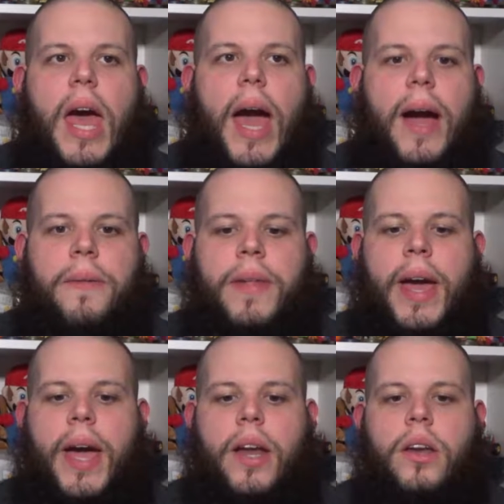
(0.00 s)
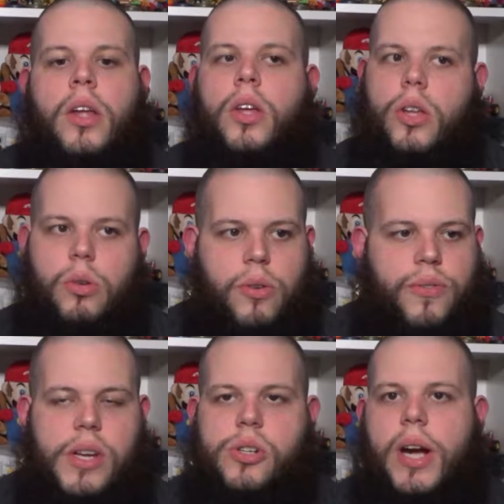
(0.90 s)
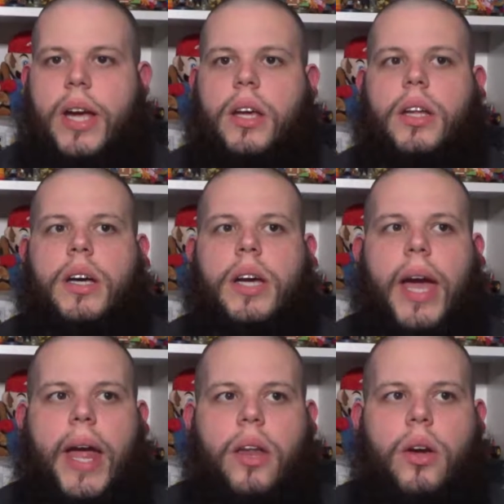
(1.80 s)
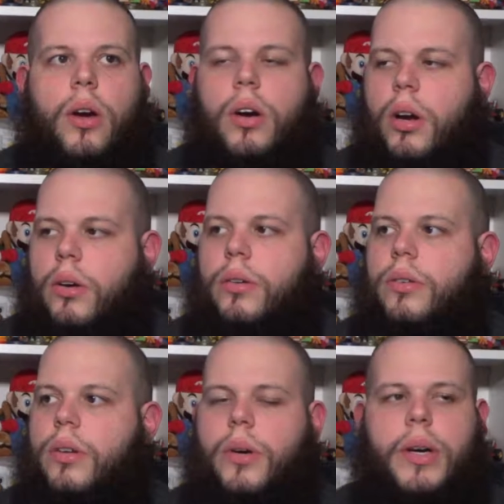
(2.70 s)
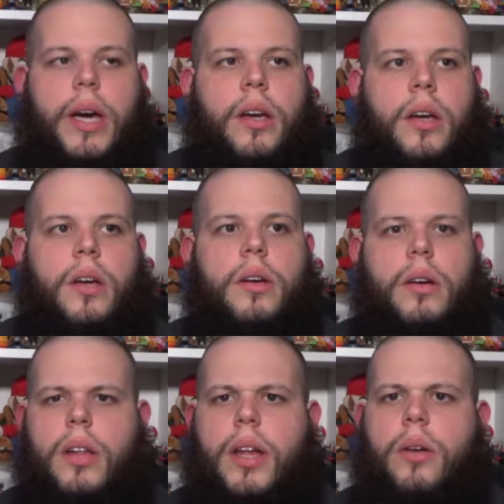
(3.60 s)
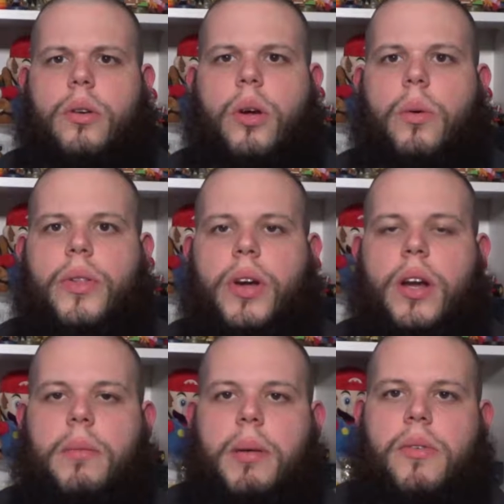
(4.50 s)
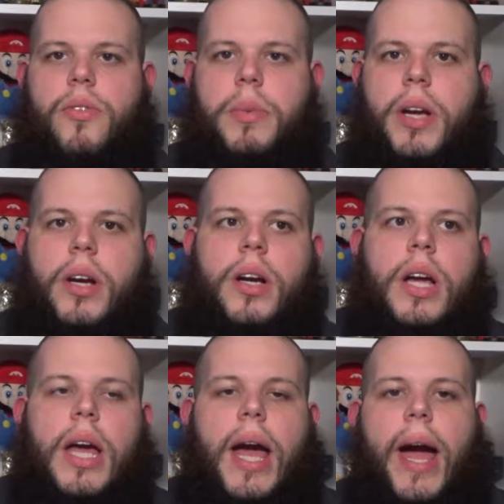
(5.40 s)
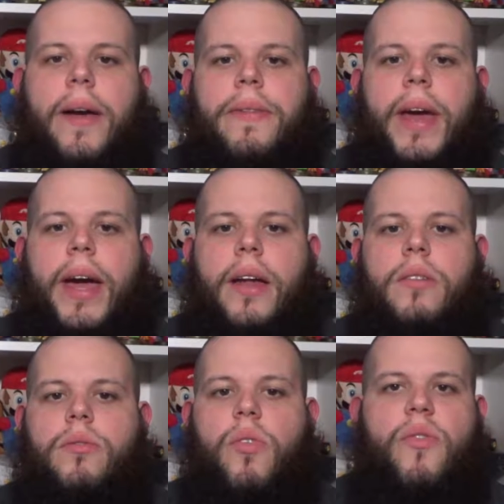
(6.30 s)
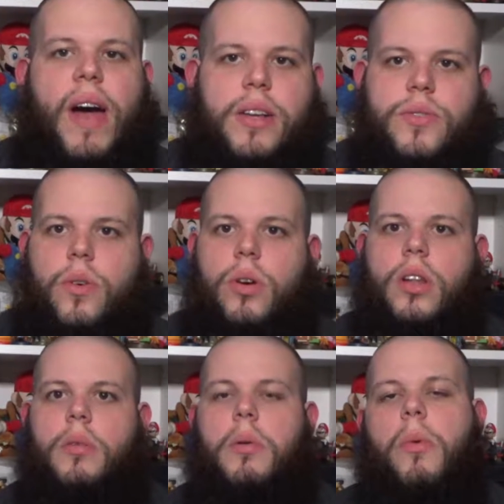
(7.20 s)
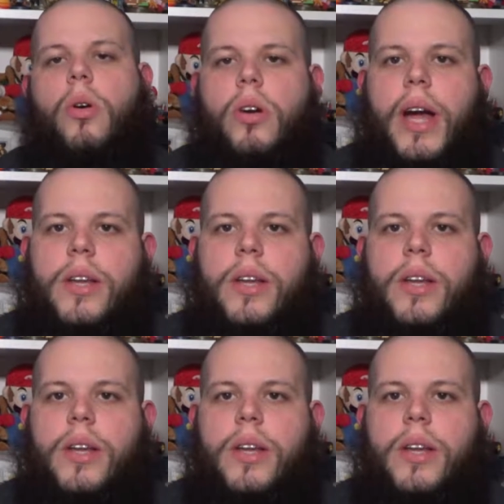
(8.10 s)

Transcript: And then you defeat Dracula, and you go, oh, okay, well, I don't know where they're gonna bring me from here. And then fast forward a little bit more,